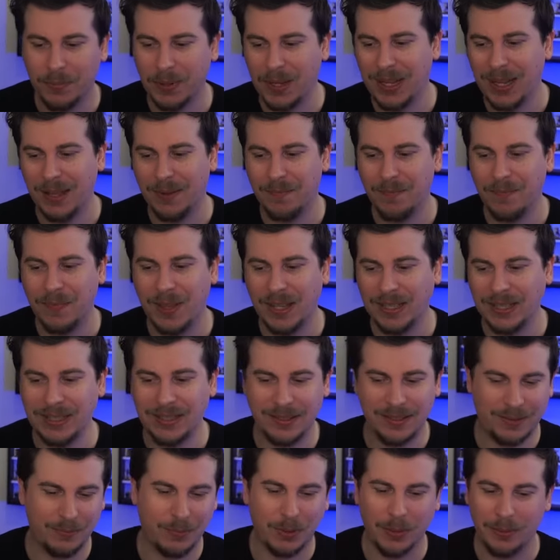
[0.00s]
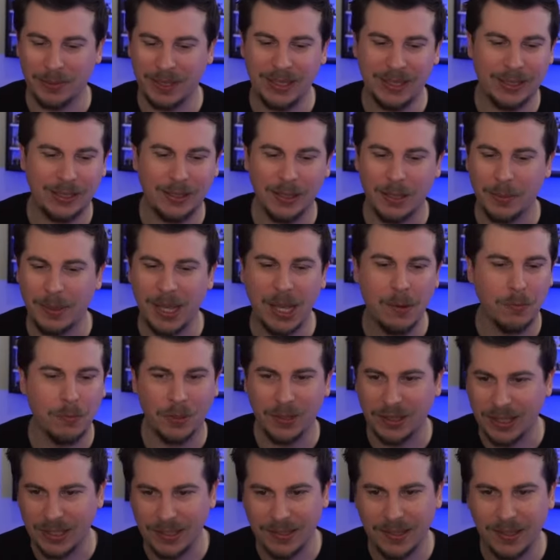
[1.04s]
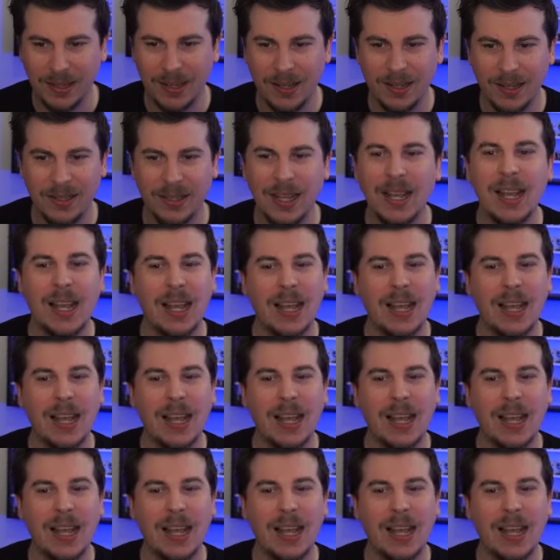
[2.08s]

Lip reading: and it's probably going to be Emerald Discard,